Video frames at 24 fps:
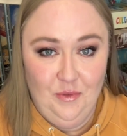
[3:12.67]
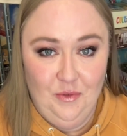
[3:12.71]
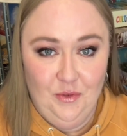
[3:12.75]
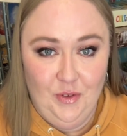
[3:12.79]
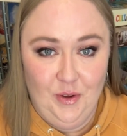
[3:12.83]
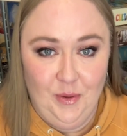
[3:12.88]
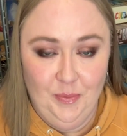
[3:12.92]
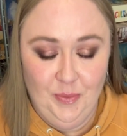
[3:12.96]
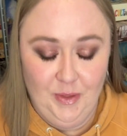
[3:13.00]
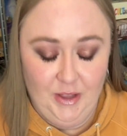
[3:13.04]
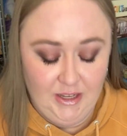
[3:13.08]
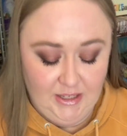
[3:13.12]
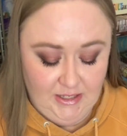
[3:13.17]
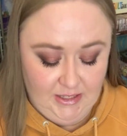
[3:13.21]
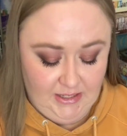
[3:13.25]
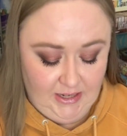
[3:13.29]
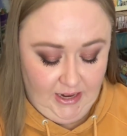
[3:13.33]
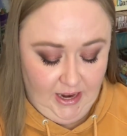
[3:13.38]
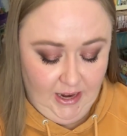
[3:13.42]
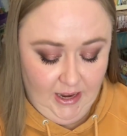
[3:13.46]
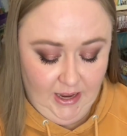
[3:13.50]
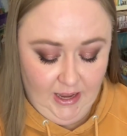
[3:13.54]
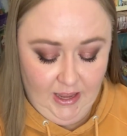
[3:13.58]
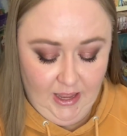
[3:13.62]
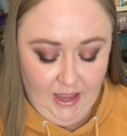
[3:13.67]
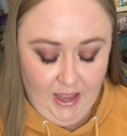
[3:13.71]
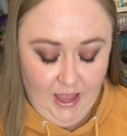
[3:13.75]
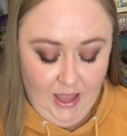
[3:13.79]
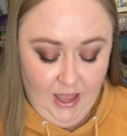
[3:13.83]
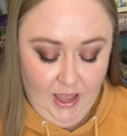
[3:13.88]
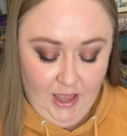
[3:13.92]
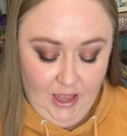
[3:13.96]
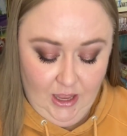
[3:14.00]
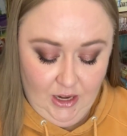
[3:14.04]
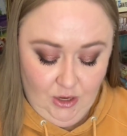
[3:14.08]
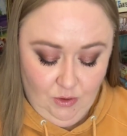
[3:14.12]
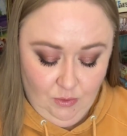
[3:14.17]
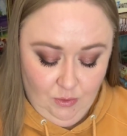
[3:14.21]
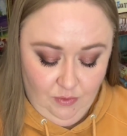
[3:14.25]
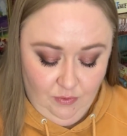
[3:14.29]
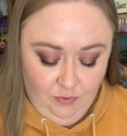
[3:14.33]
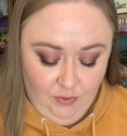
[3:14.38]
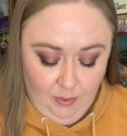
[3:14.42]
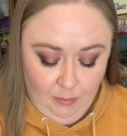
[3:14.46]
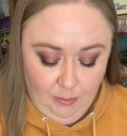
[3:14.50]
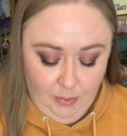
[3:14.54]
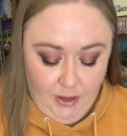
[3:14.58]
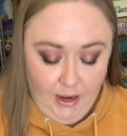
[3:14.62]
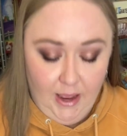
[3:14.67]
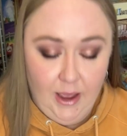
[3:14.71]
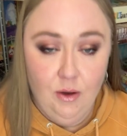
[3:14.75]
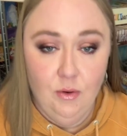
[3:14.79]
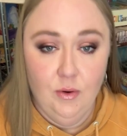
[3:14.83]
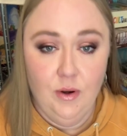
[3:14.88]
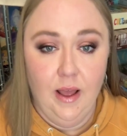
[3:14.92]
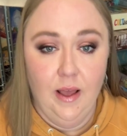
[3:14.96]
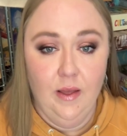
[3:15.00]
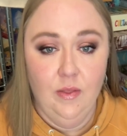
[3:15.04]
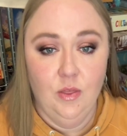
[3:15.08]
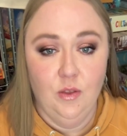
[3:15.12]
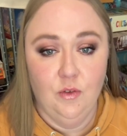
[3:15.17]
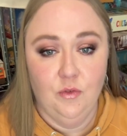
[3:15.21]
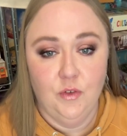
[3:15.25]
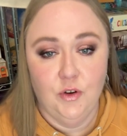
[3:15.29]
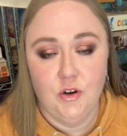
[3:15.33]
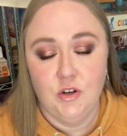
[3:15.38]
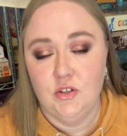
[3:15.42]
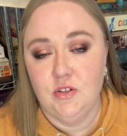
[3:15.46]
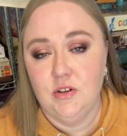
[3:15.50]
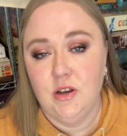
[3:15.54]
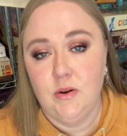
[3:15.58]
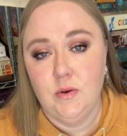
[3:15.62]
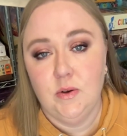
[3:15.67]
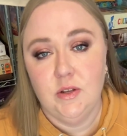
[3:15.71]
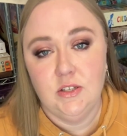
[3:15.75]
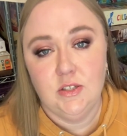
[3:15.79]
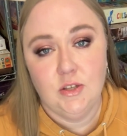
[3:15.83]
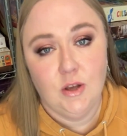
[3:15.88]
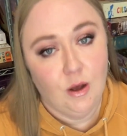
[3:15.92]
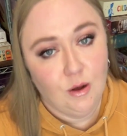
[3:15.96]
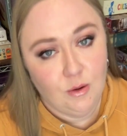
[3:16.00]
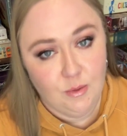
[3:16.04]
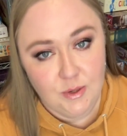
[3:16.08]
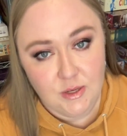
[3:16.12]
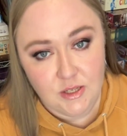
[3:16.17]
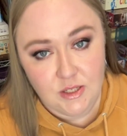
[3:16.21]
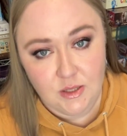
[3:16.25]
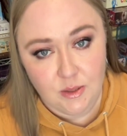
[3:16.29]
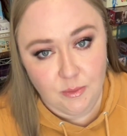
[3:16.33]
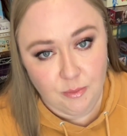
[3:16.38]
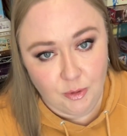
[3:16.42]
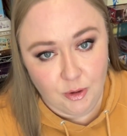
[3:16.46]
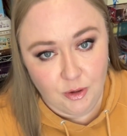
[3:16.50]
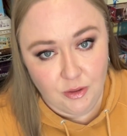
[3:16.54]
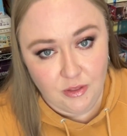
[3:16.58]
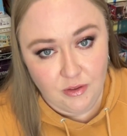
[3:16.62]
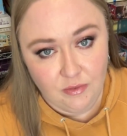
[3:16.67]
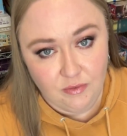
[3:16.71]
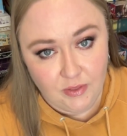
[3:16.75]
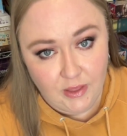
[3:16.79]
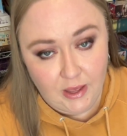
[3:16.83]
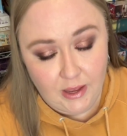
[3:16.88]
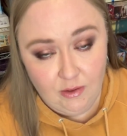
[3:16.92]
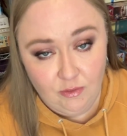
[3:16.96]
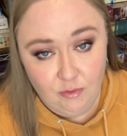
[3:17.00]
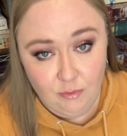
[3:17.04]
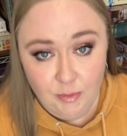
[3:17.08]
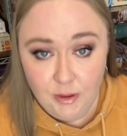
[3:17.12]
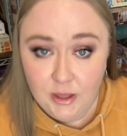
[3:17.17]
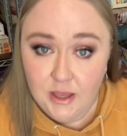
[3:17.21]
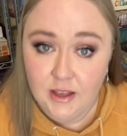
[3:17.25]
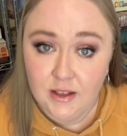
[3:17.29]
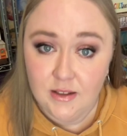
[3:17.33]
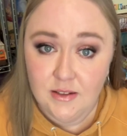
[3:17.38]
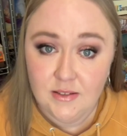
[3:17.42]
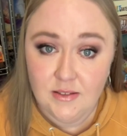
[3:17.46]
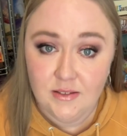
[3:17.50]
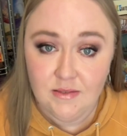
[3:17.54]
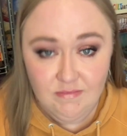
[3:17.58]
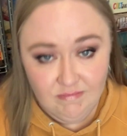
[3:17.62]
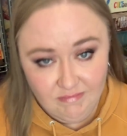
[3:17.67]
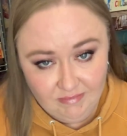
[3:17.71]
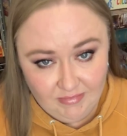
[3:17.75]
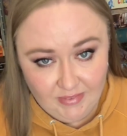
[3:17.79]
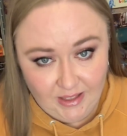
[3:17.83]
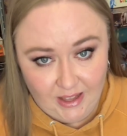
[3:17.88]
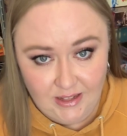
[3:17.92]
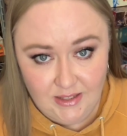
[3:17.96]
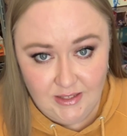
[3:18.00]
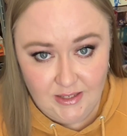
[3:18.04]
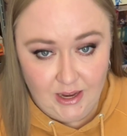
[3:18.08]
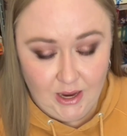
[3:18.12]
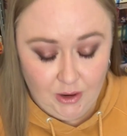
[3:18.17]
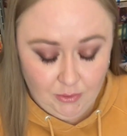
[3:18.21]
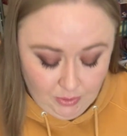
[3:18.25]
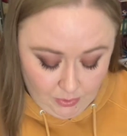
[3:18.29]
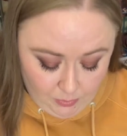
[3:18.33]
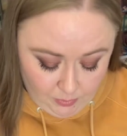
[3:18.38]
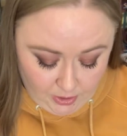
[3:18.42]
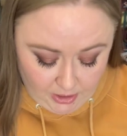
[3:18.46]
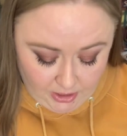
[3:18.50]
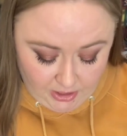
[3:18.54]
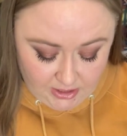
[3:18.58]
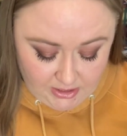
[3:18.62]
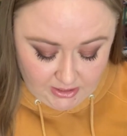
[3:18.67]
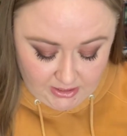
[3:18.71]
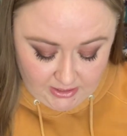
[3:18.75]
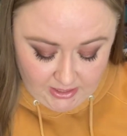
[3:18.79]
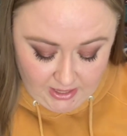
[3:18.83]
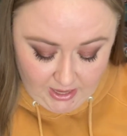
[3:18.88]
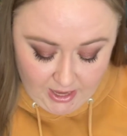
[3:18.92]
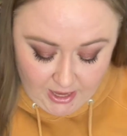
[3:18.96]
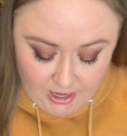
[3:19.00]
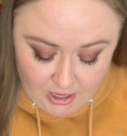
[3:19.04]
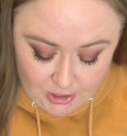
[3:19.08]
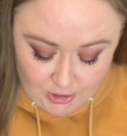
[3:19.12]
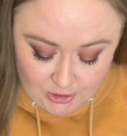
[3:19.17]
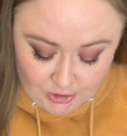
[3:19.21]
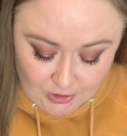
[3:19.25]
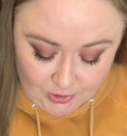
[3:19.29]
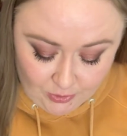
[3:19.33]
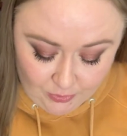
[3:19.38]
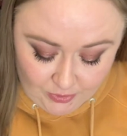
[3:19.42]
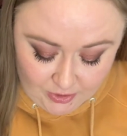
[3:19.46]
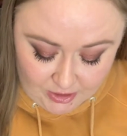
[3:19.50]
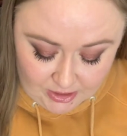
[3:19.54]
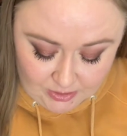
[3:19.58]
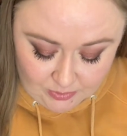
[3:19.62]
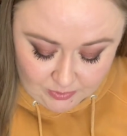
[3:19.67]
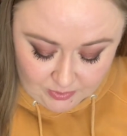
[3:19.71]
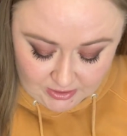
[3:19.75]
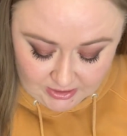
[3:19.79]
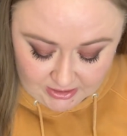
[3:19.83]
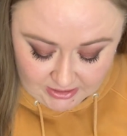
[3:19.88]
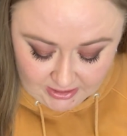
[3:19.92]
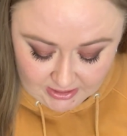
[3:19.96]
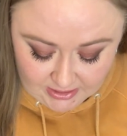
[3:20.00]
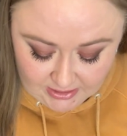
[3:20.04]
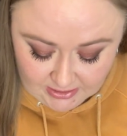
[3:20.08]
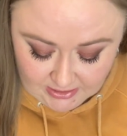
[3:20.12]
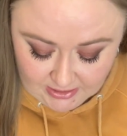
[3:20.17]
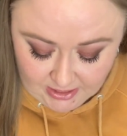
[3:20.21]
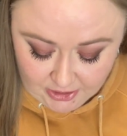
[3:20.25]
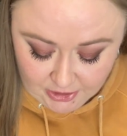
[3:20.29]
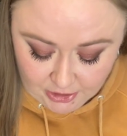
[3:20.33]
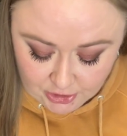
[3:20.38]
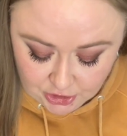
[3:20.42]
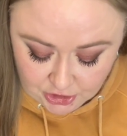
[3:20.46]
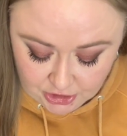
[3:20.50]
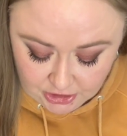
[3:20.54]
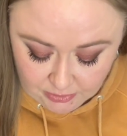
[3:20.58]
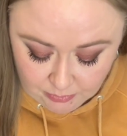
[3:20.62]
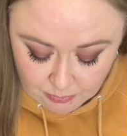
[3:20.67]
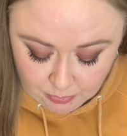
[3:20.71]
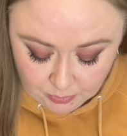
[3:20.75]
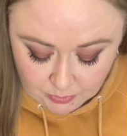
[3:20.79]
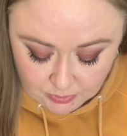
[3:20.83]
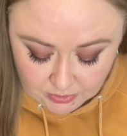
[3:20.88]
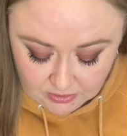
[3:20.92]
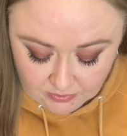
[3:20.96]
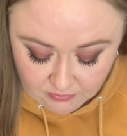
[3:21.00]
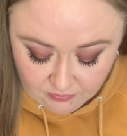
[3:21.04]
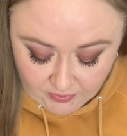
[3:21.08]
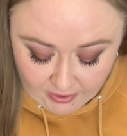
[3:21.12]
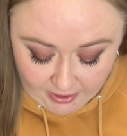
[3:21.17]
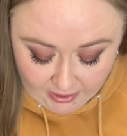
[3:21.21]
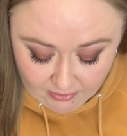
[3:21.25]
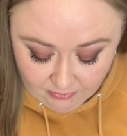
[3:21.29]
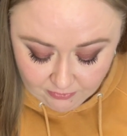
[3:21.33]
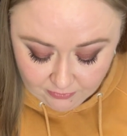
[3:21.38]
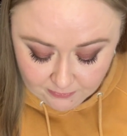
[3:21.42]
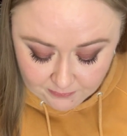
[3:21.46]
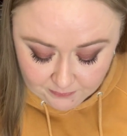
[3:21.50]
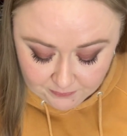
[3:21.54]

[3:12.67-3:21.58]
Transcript: from this deck and you will flip it out, and the first round is always the birth of life because that's how it works. So this one says set your gene pool to 5,